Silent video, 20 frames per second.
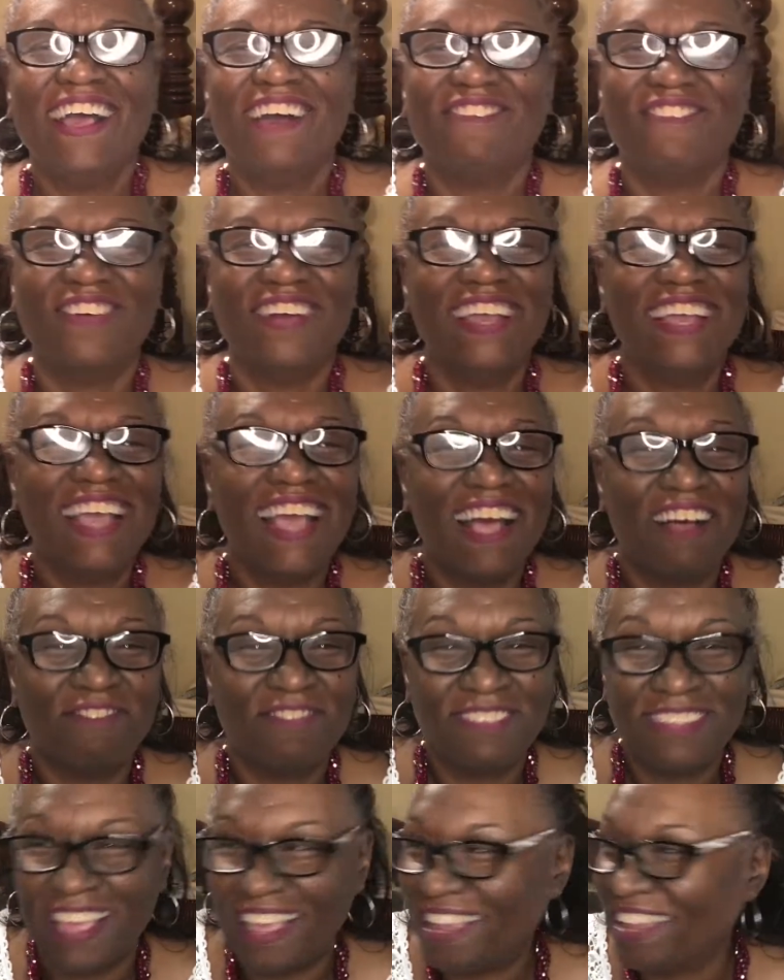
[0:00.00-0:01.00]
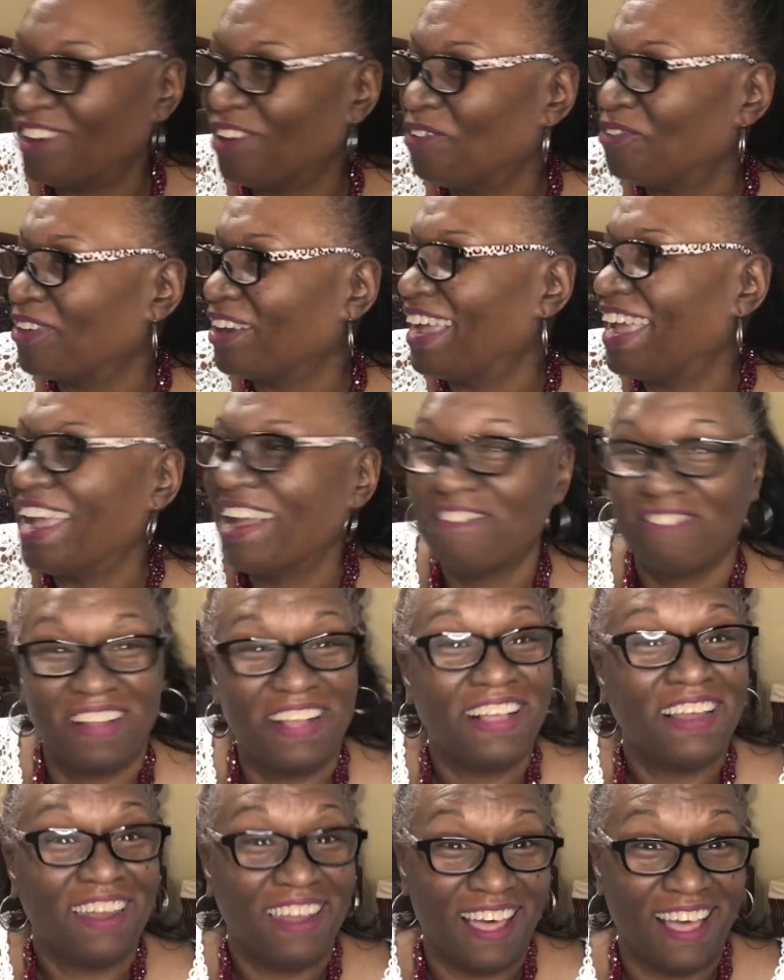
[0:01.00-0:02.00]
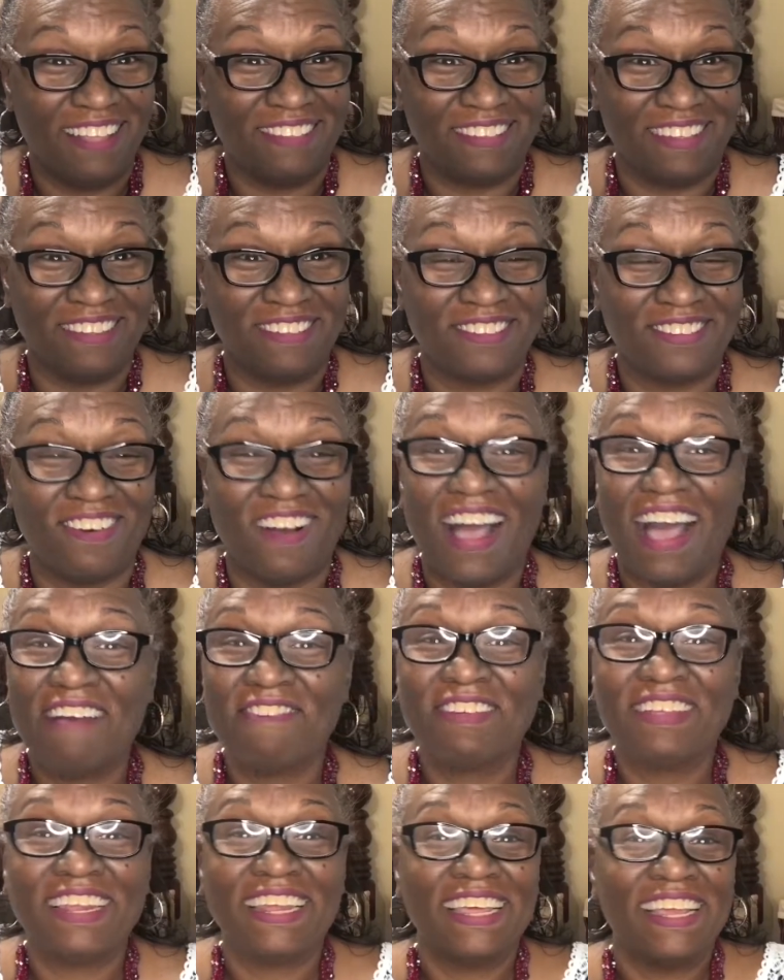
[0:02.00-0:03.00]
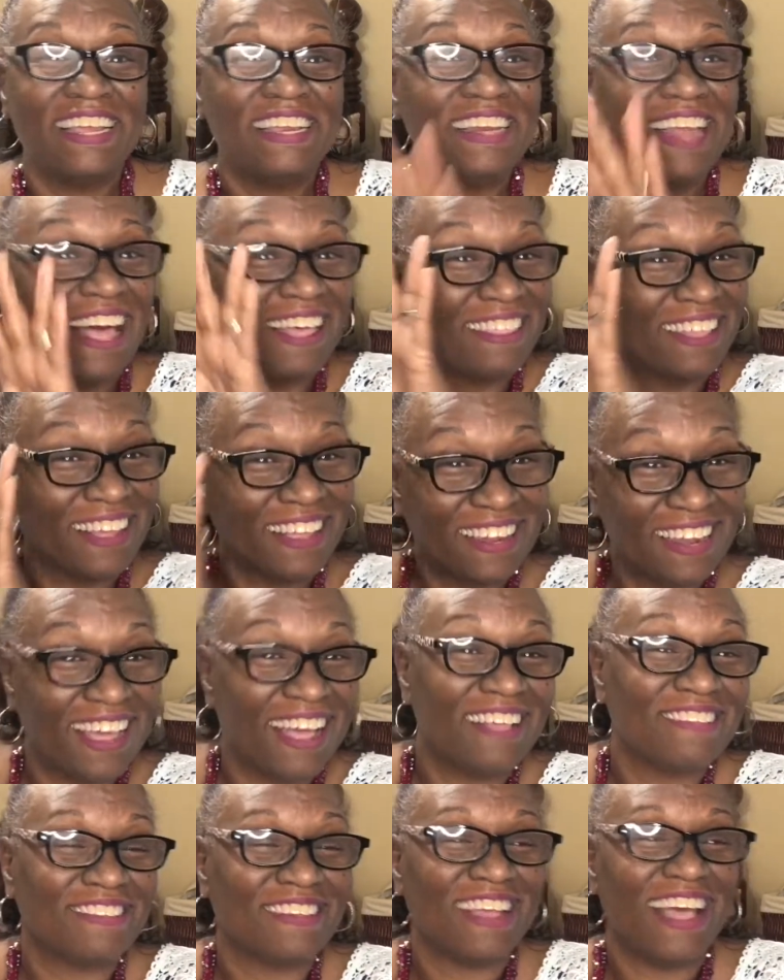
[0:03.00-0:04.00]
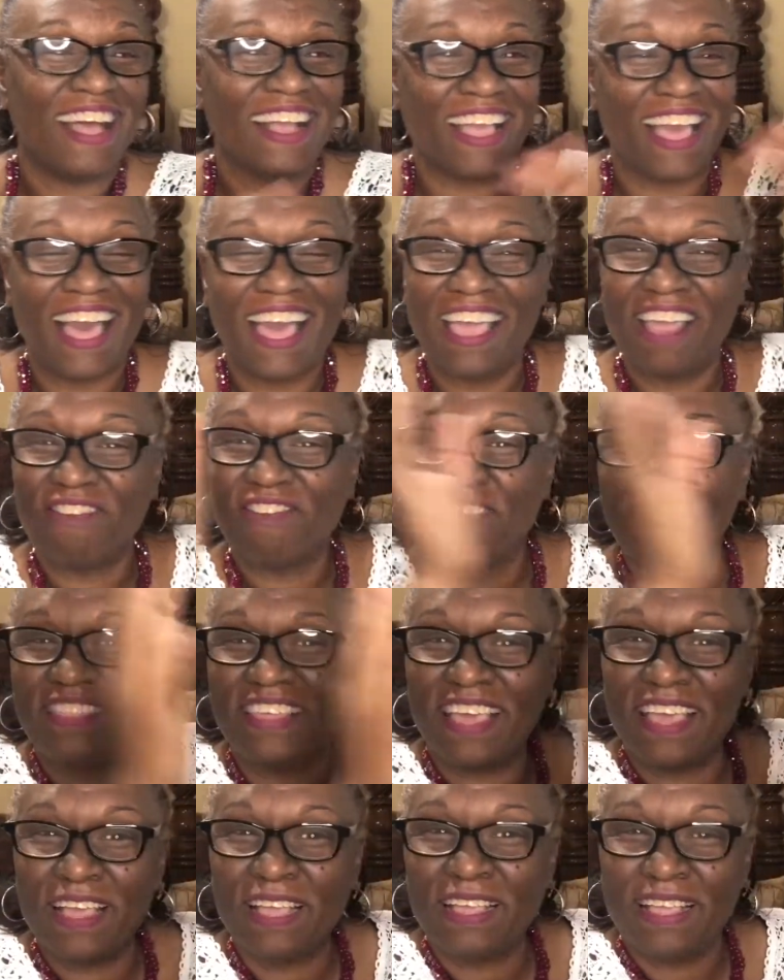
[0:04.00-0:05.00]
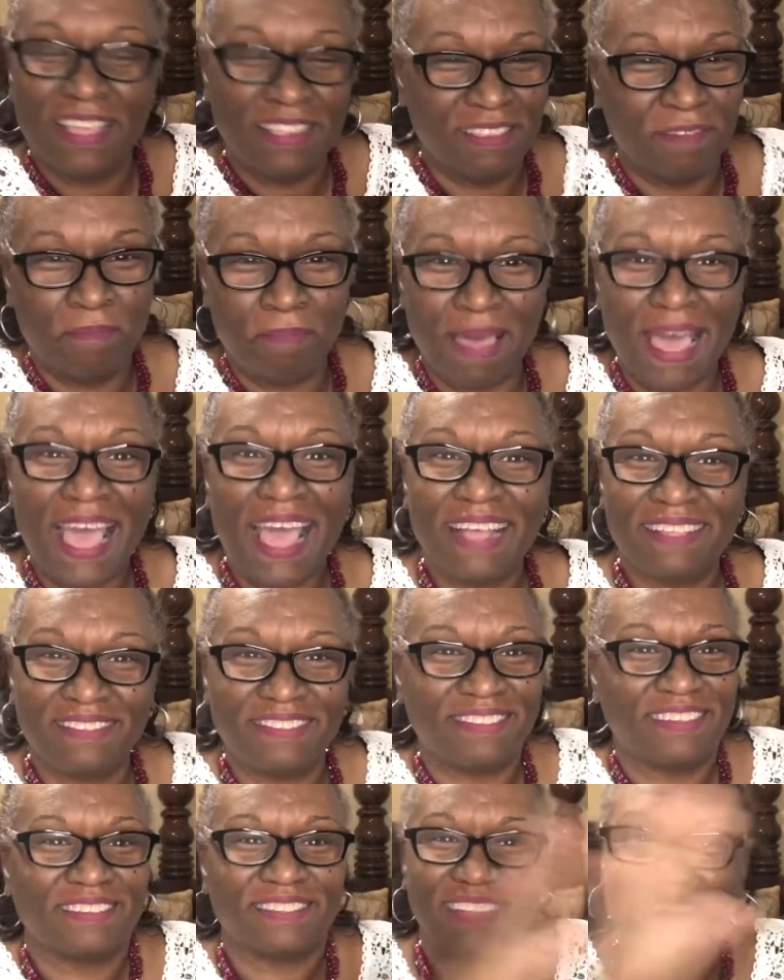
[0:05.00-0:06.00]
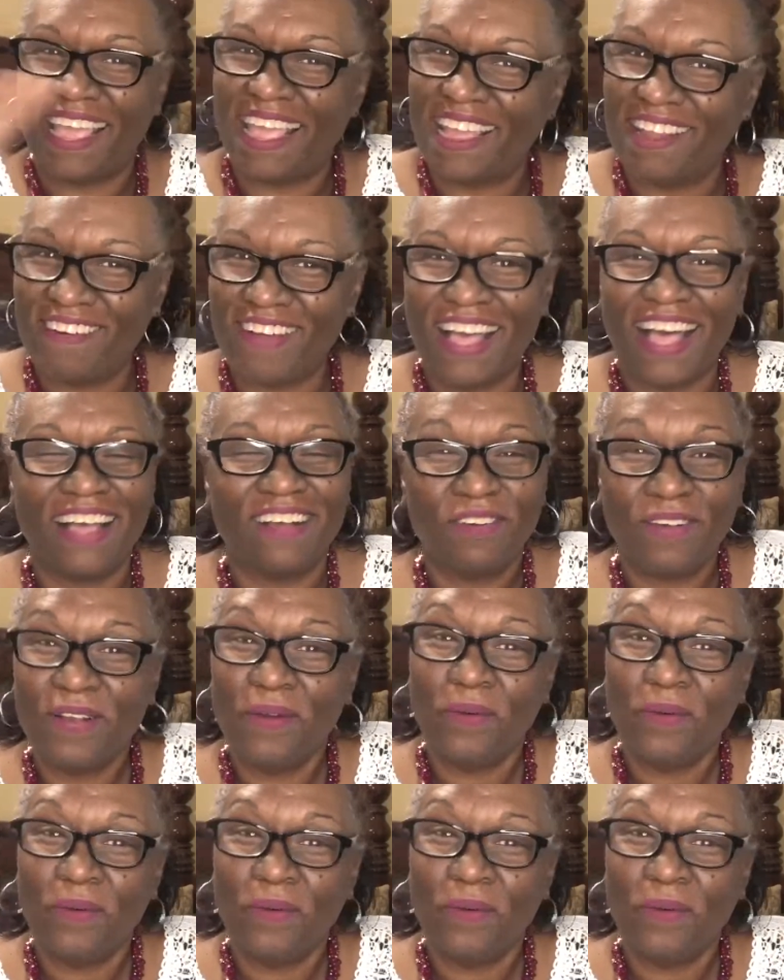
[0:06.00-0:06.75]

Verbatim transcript: We have taken over every closet. So I've cleaned out the closet. I got everything in the bag, sucked the air out.